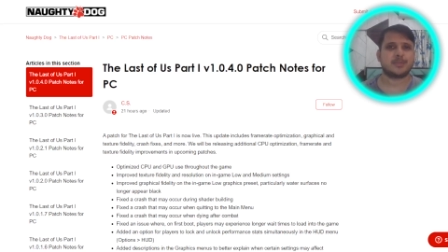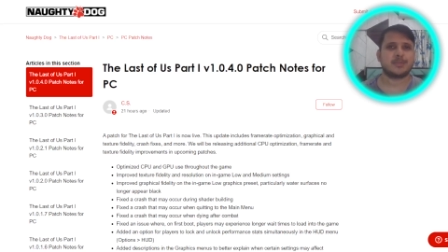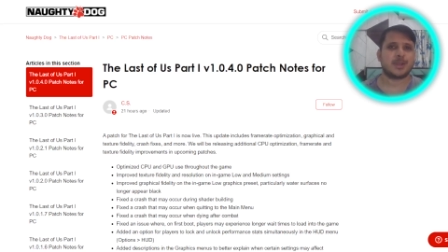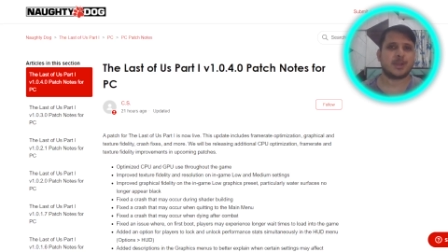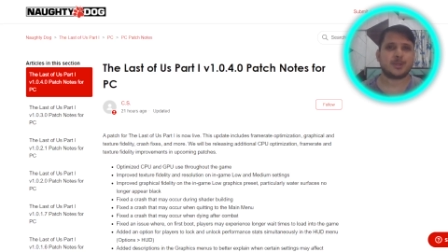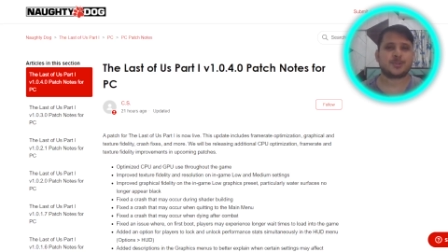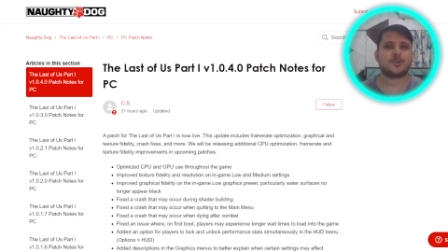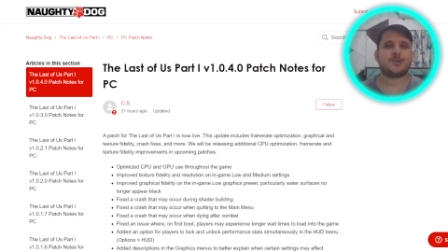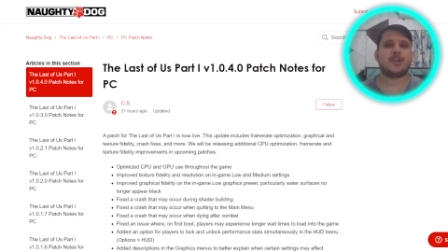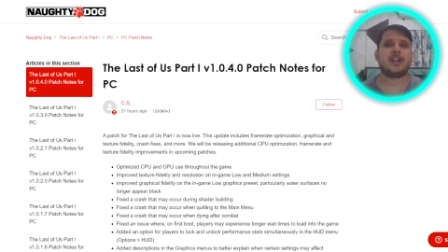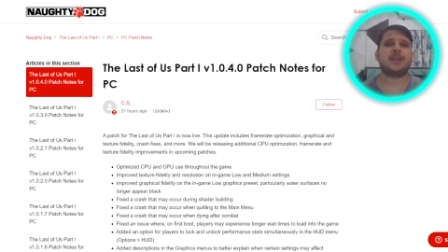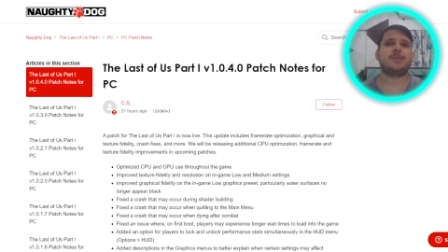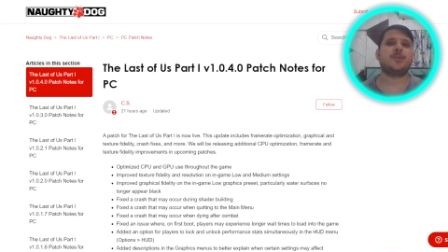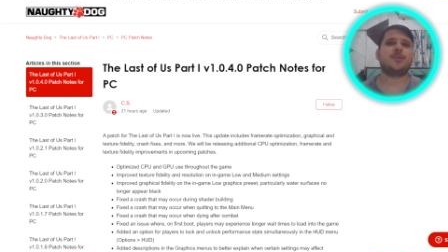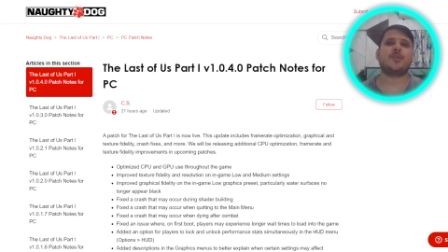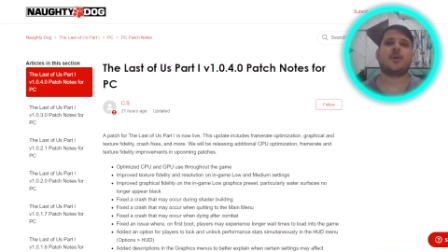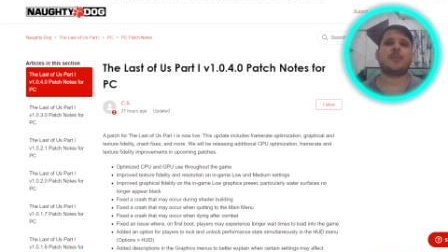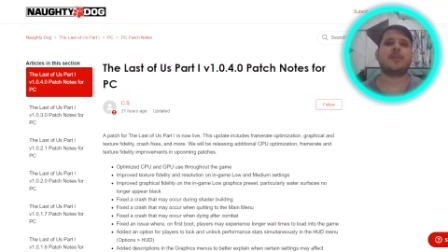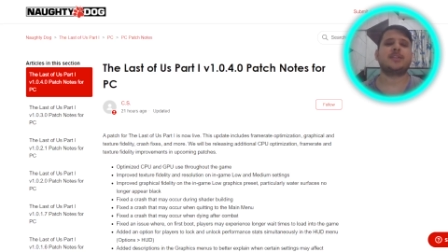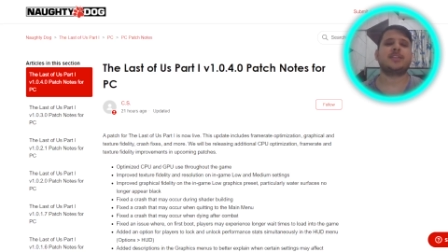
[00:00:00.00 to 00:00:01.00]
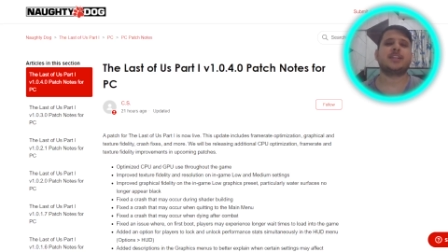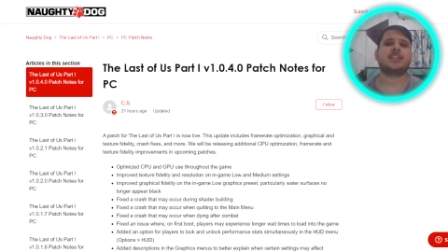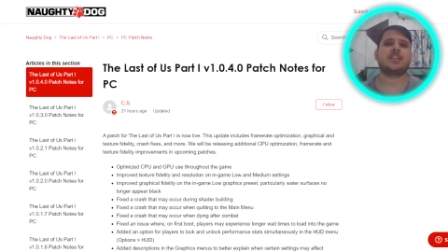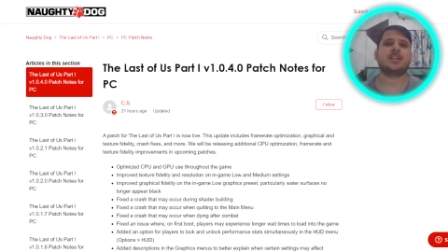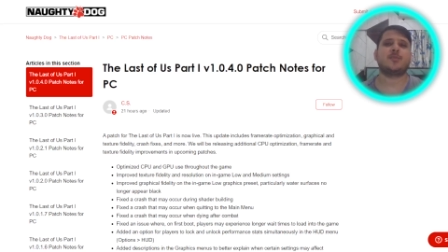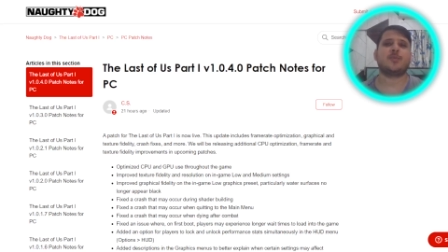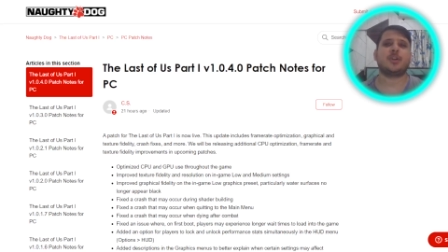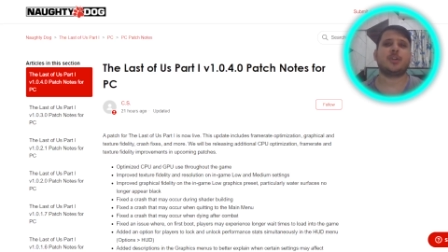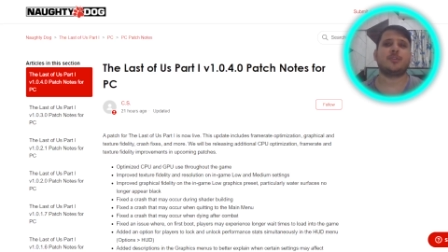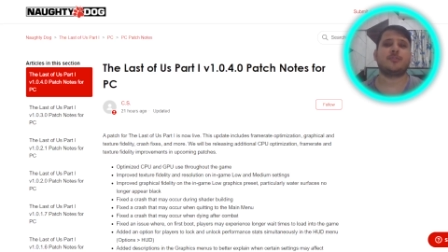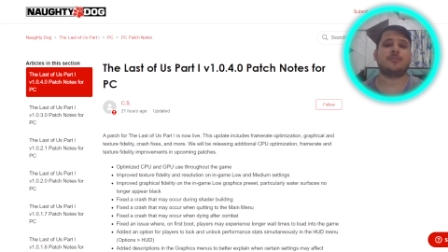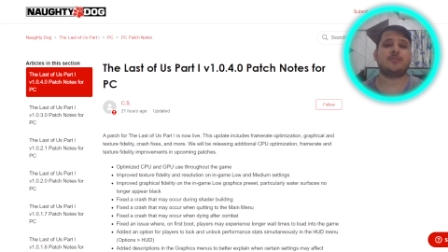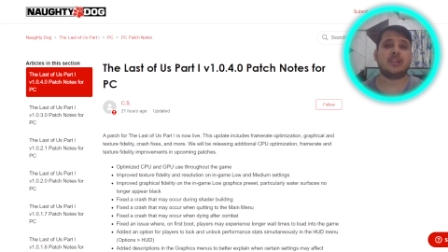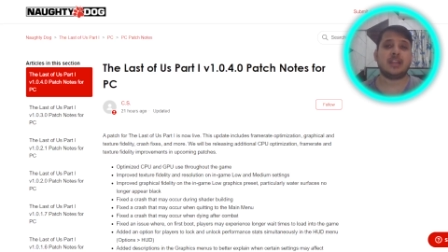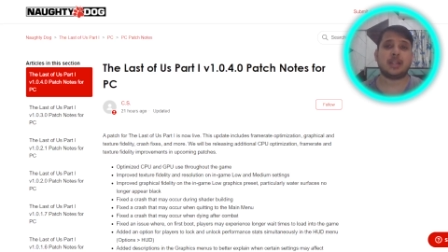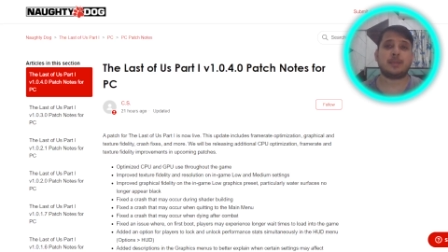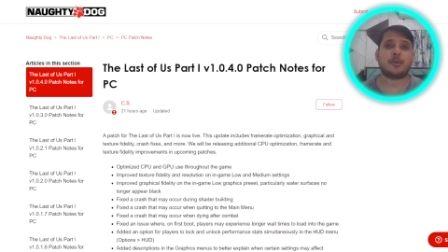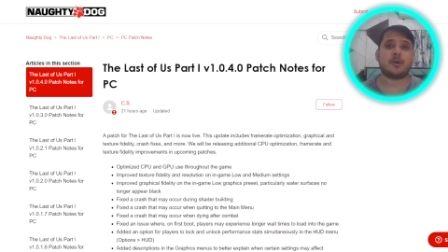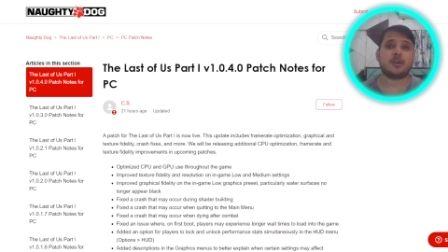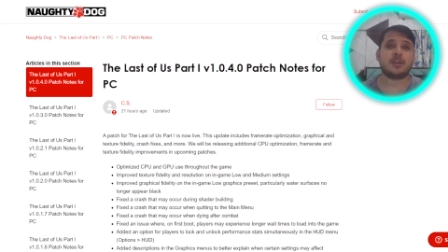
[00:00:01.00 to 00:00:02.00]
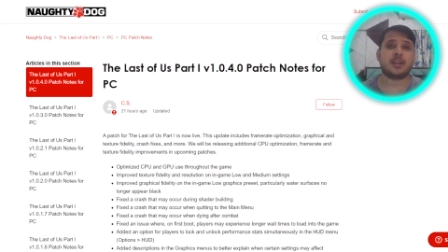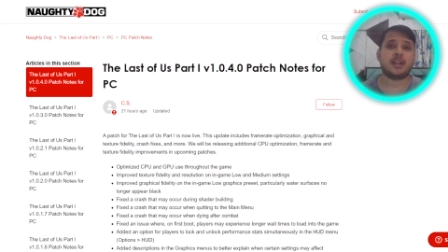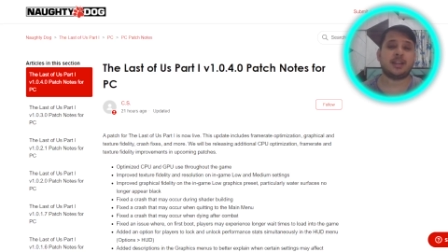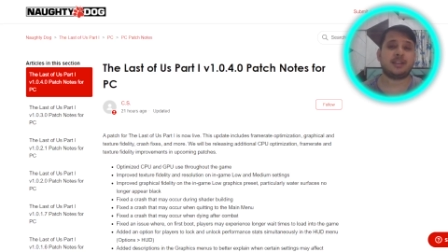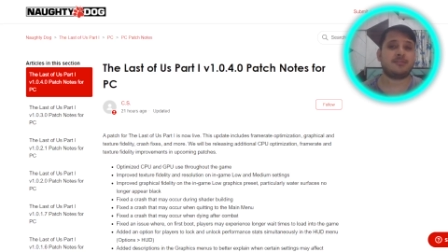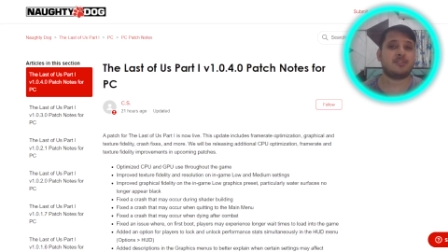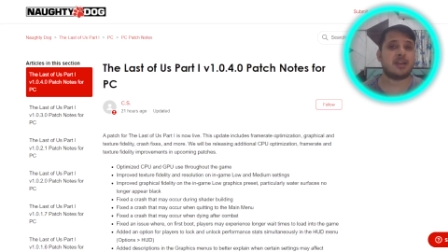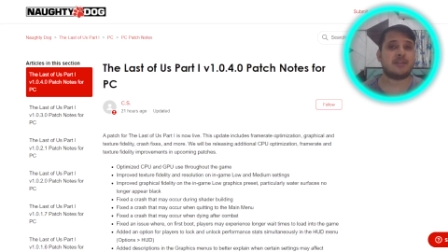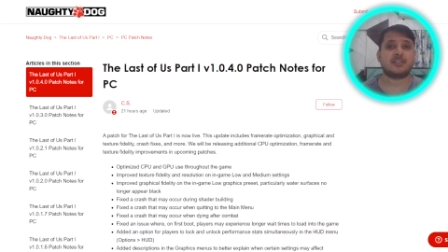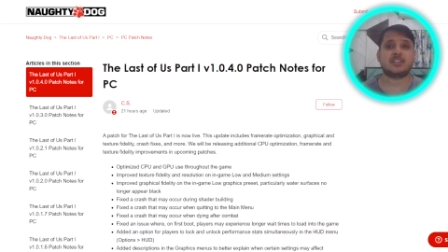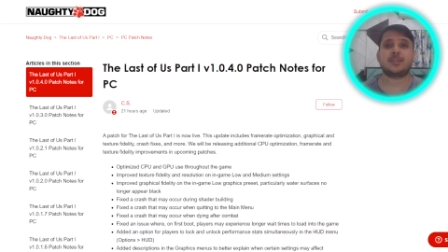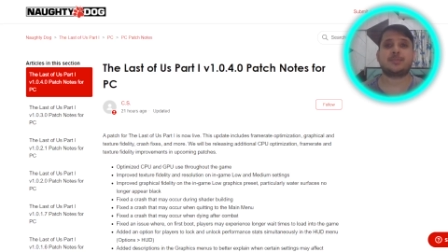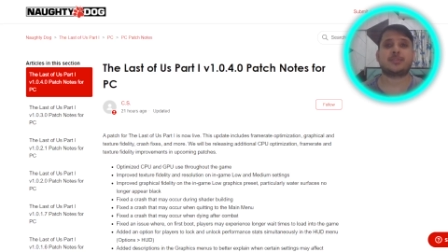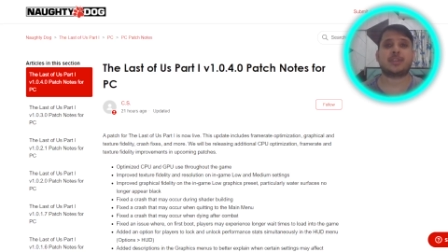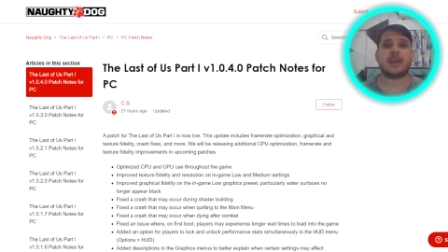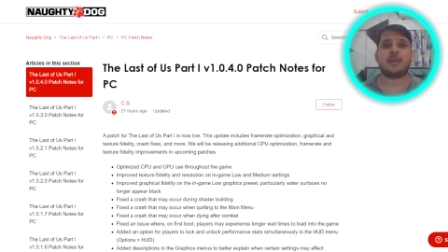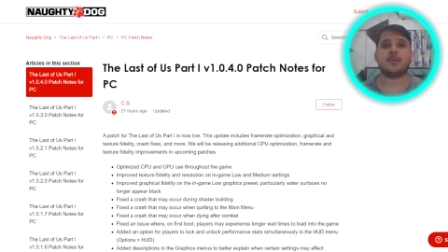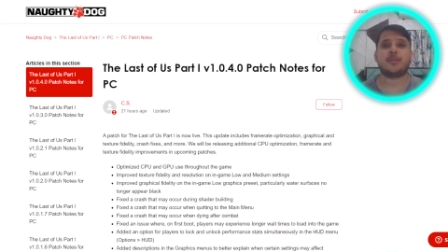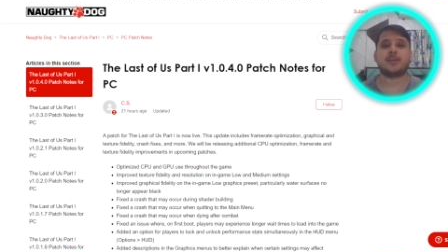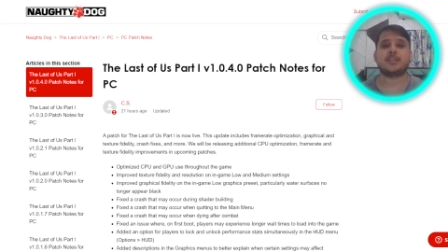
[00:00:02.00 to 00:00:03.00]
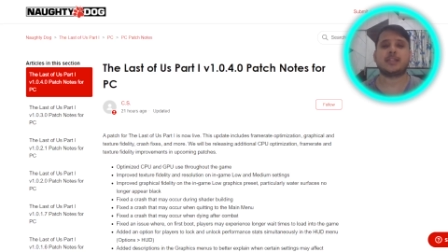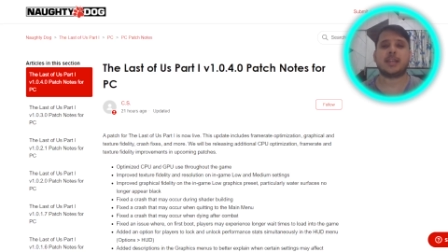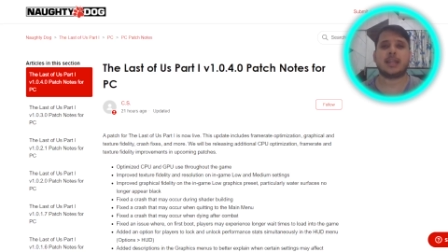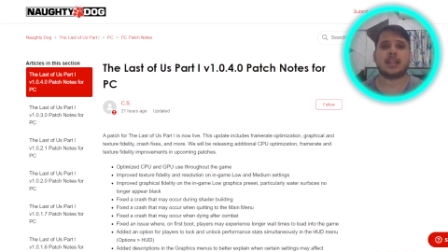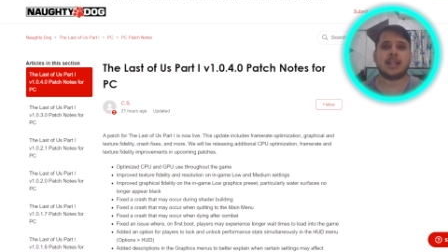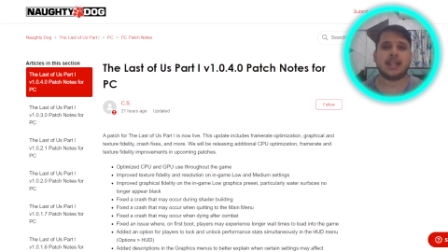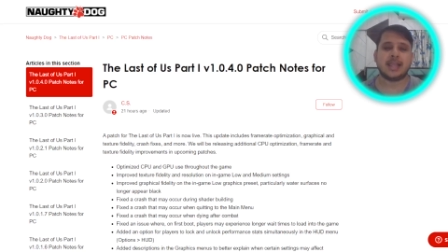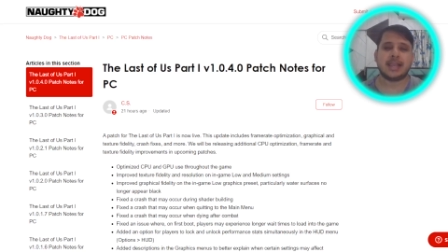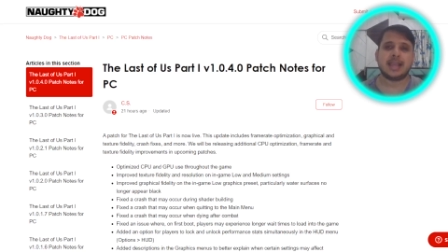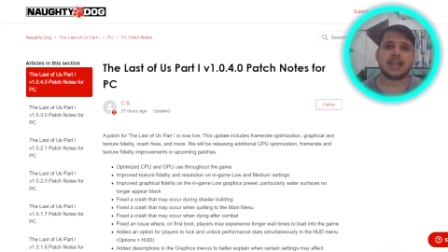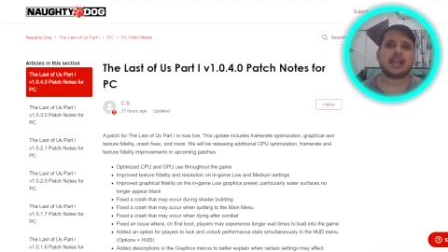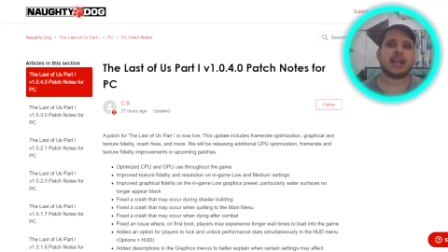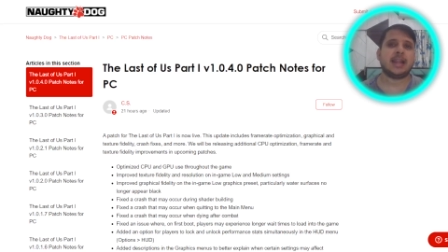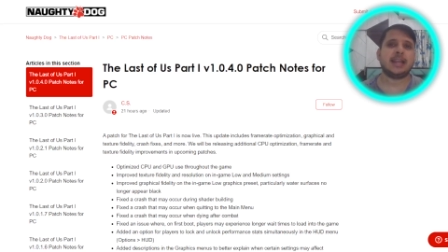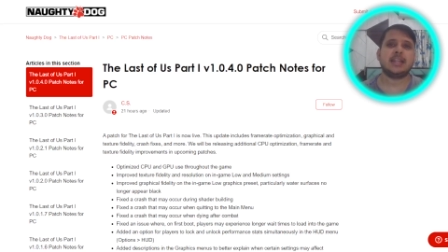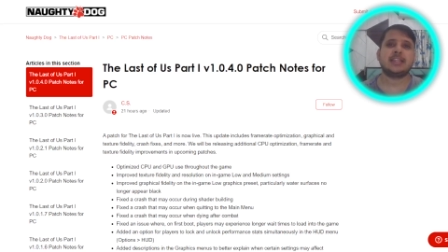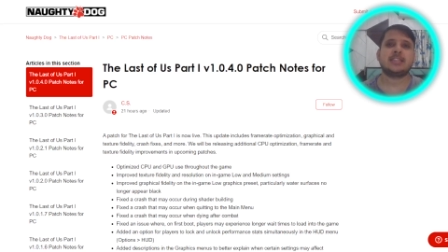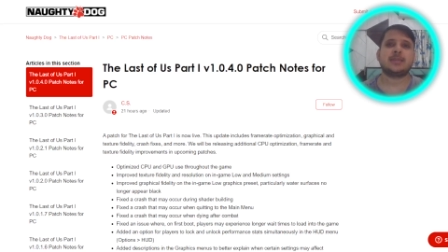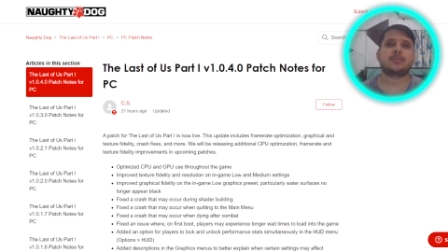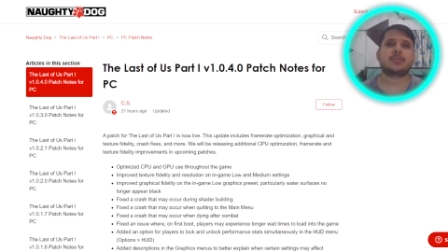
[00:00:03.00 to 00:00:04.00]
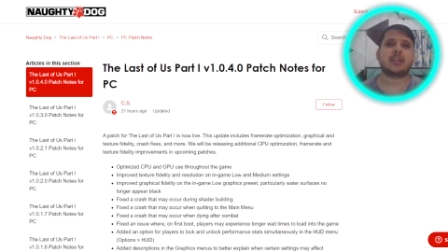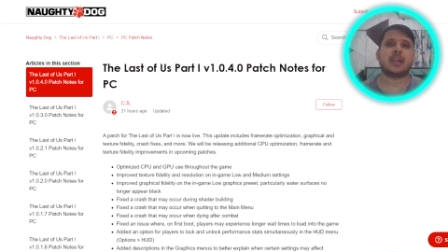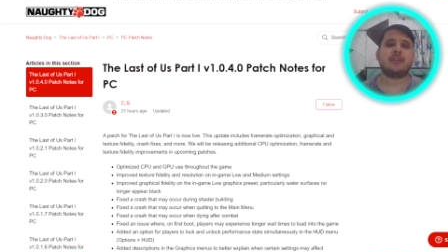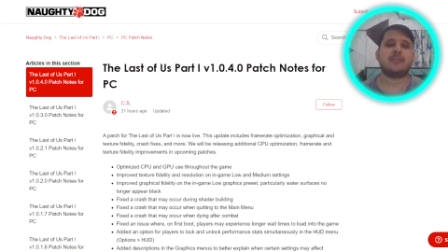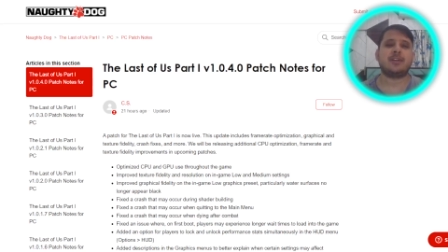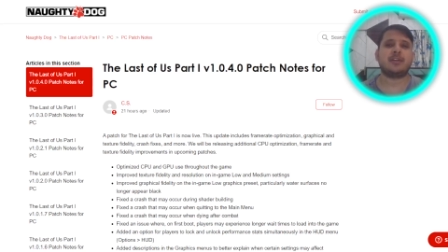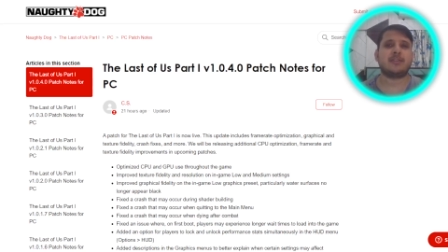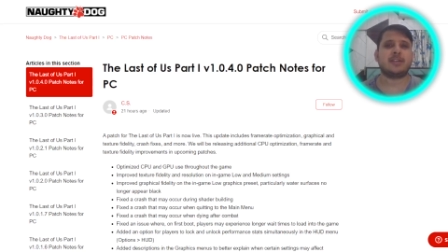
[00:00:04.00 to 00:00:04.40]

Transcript: So let me know comment section what you feel about it. If you haven't subscribed to my channel, kindly subscribe it.